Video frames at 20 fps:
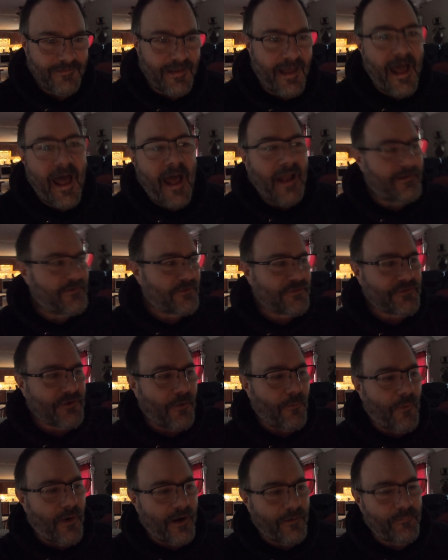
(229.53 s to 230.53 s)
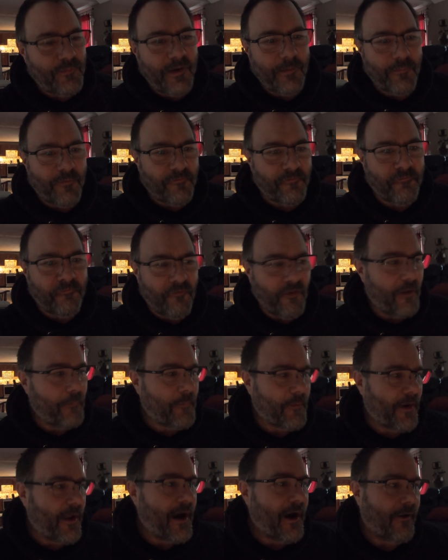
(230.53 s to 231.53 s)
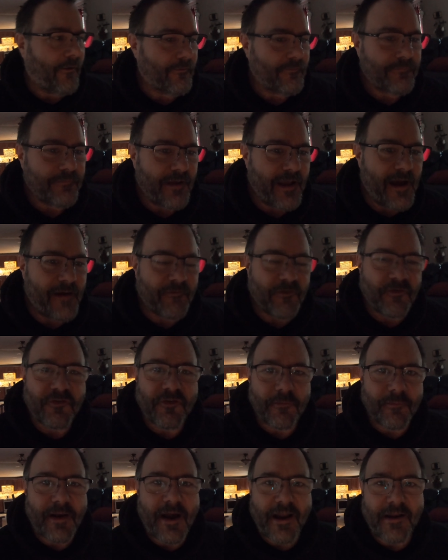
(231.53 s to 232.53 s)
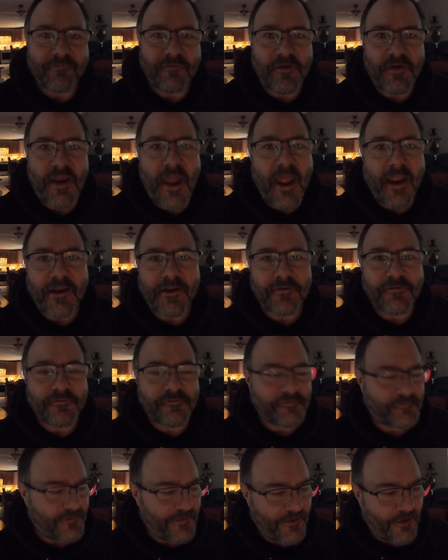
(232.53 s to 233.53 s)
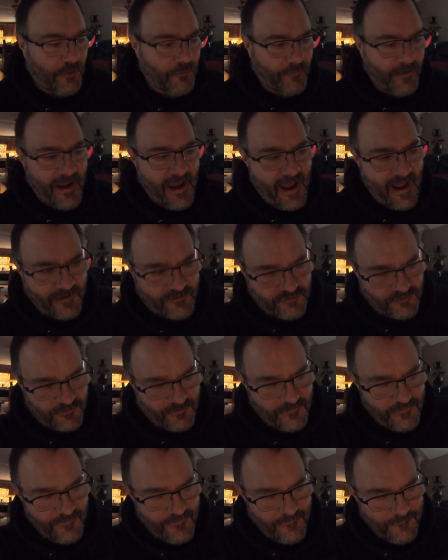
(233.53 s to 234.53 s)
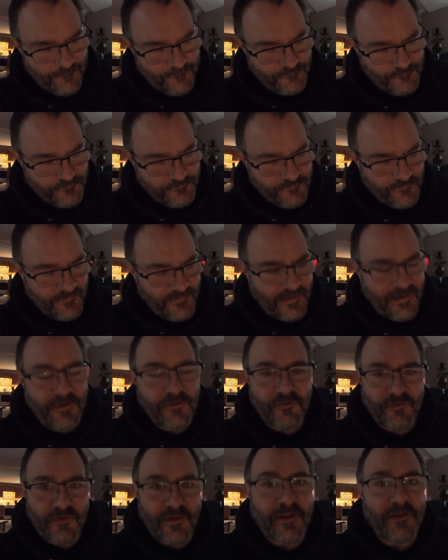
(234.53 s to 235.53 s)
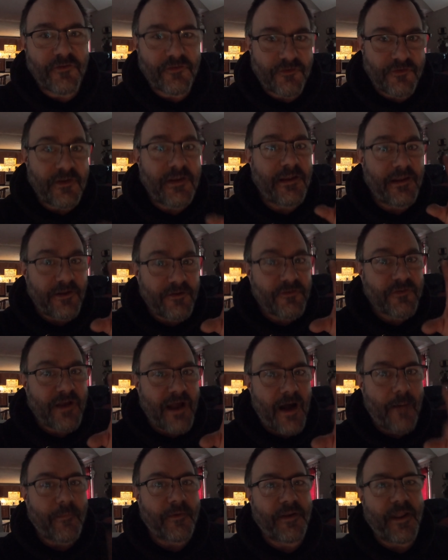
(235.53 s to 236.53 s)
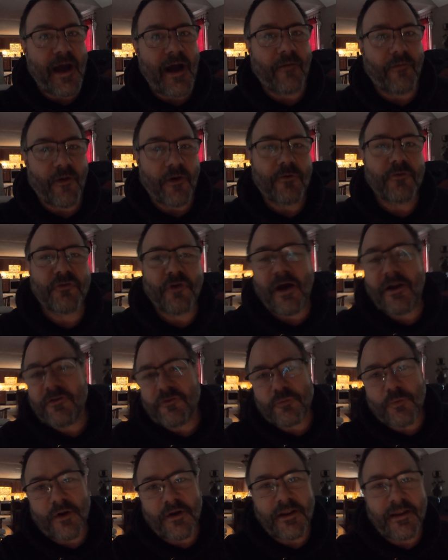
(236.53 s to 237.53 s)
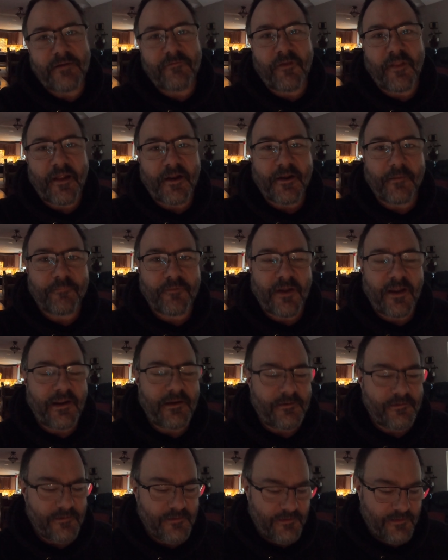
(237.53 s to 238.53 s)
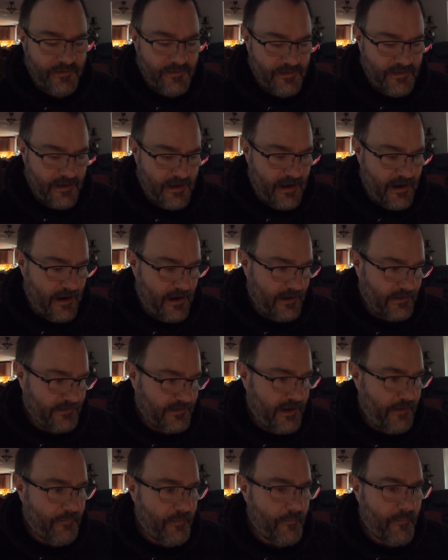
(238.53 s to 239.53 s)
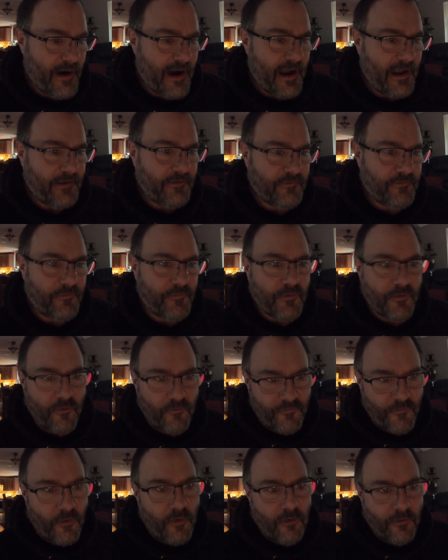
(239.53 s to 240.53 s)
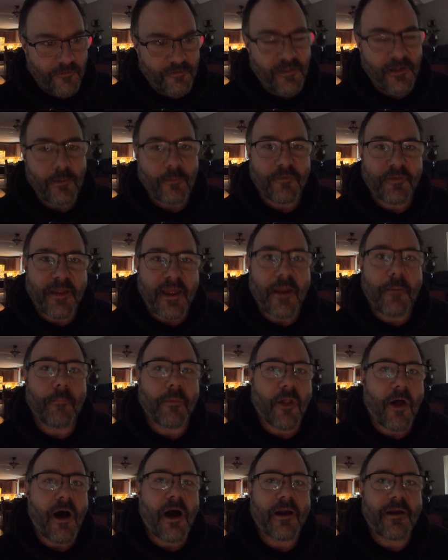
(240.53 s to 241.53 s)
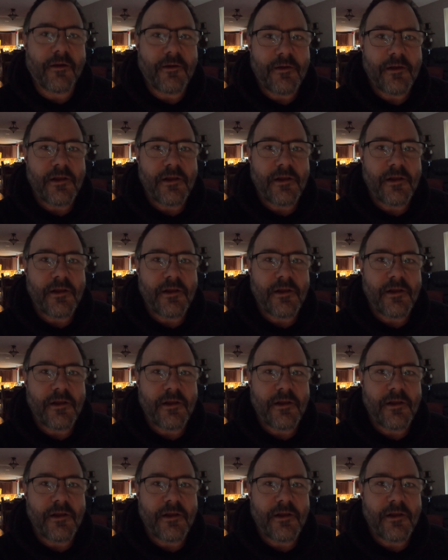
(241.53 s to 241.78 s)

I just don't want people flipping out, having some kind of negative, you know, reaction he's he's he is calming down though. So I just wanted to give you that update. Uh, keep in mind the the whole thing with Ken Block.